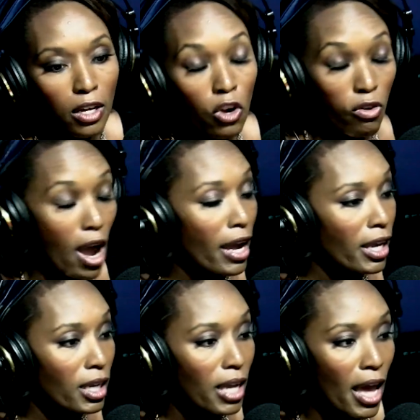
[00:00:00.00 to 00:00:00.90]

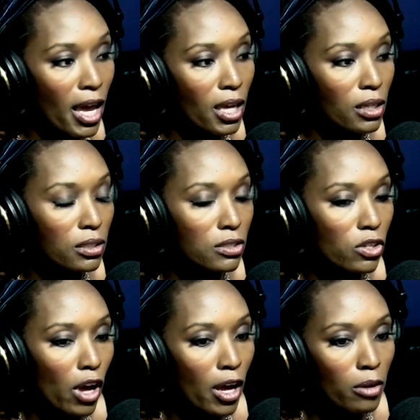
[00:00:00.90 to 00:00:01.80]
crying and
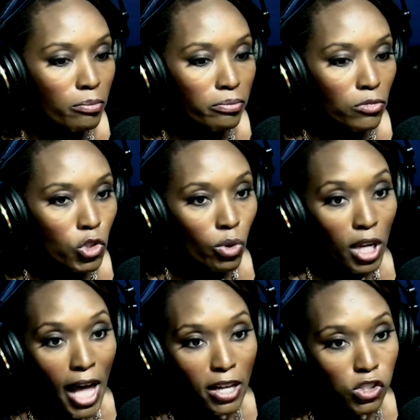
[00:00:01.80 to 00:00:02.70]
doing
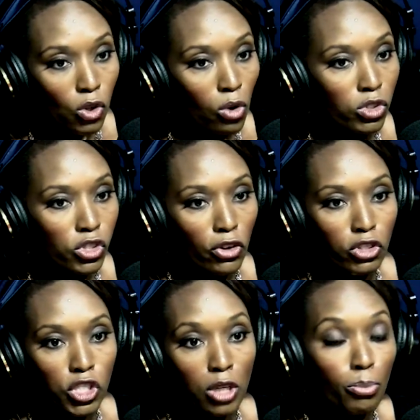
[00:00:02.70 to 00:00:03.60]
a lot of soul
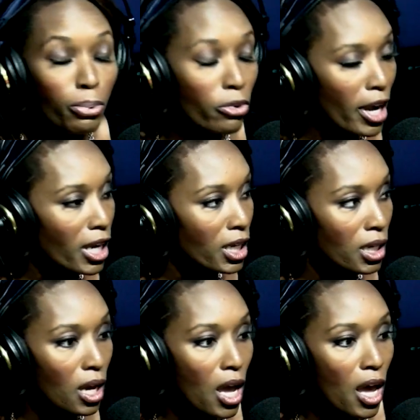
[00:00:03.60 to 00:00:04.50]
searching,
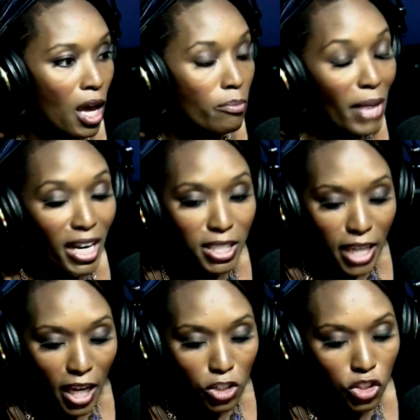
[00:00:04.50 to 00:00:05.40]
praying,
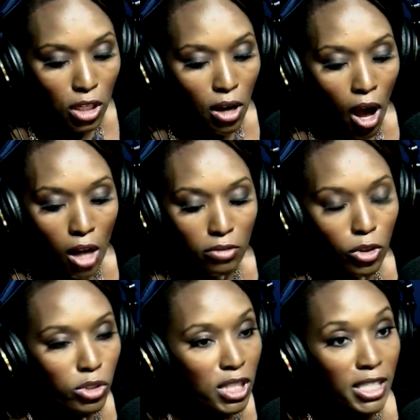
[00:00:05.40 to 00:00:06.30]
meditation, all of
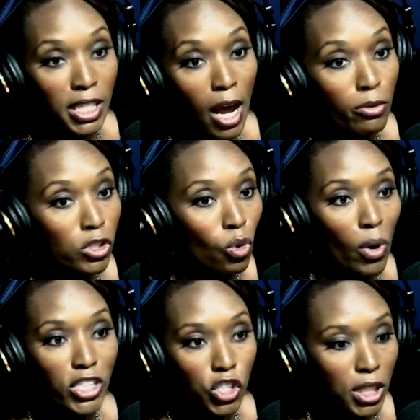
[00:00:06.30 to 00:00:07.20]
those things, and I was
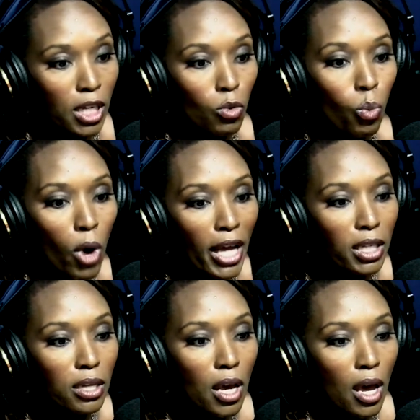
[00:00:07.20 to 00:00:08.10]
questioning
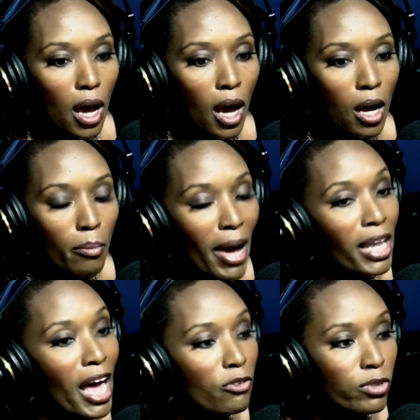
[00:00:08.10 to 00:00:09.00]
what my
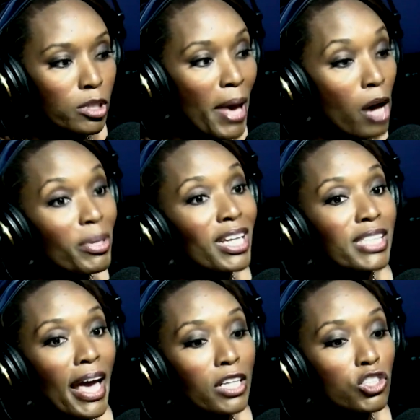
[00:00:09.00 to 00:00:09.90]
life was about because
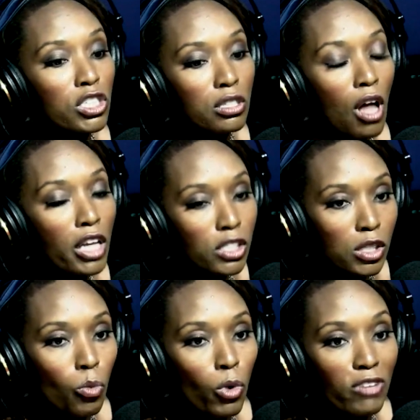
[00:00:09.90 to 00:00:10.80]
I had just lost
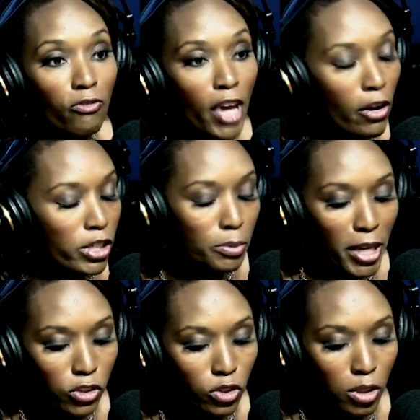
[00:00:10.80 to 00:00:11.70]
someone very
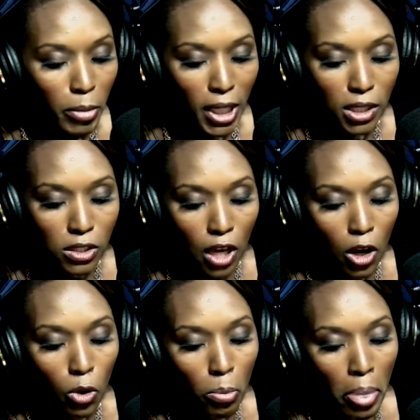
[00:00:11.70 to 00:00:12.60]
special to me.
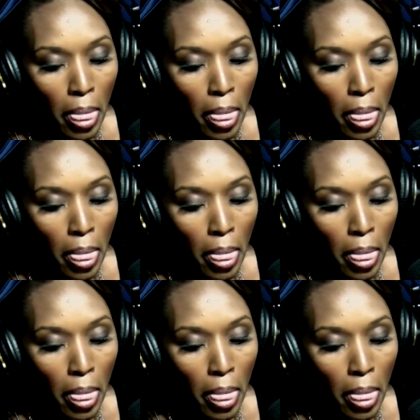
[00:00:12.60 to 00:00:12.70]
So